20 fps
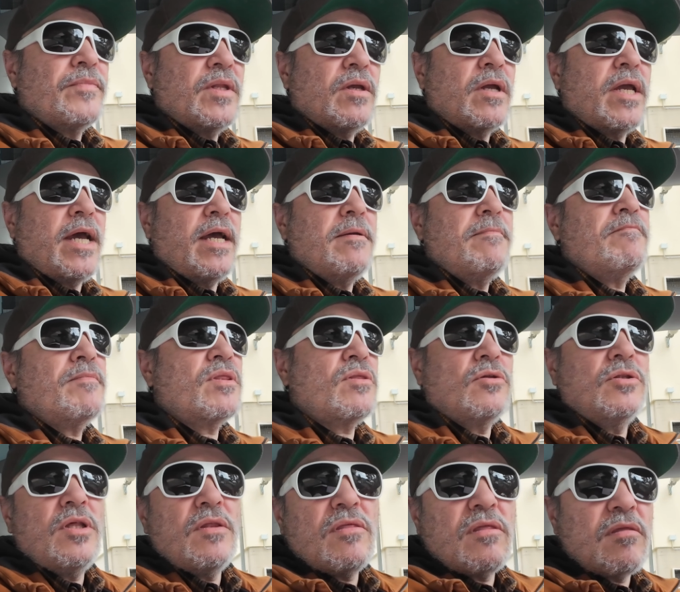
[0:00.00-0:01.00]
Okay,
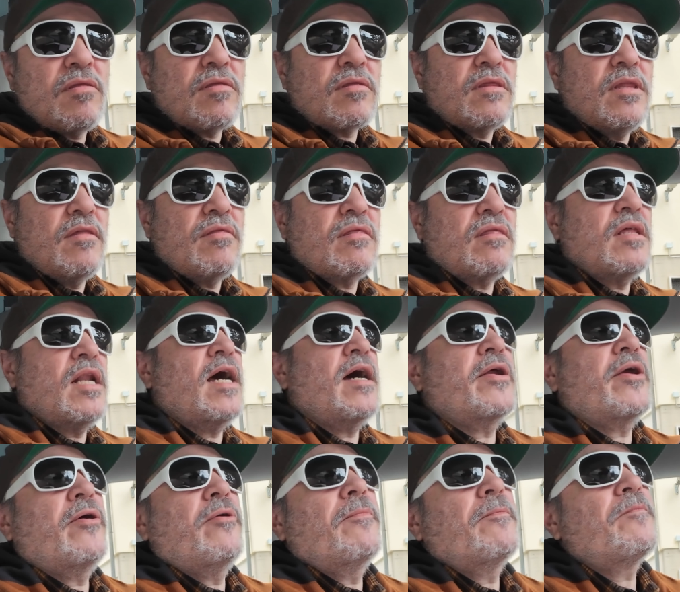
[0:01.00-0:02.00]
so this is the
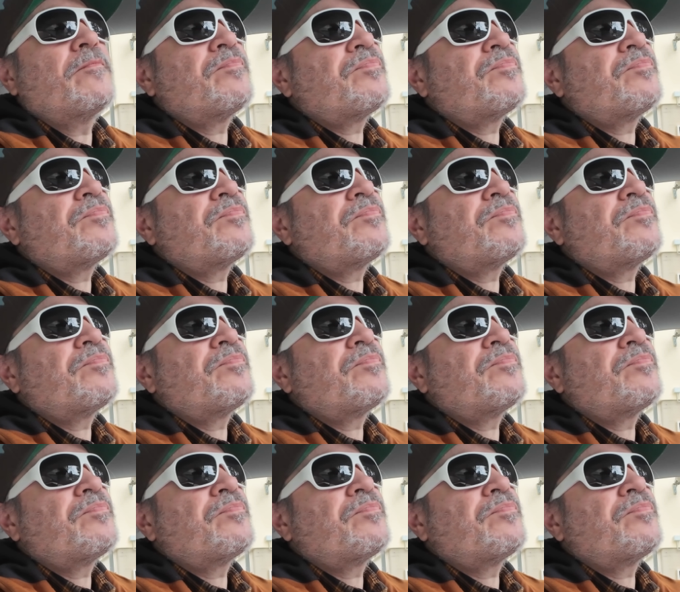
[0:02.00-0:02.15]
scenario.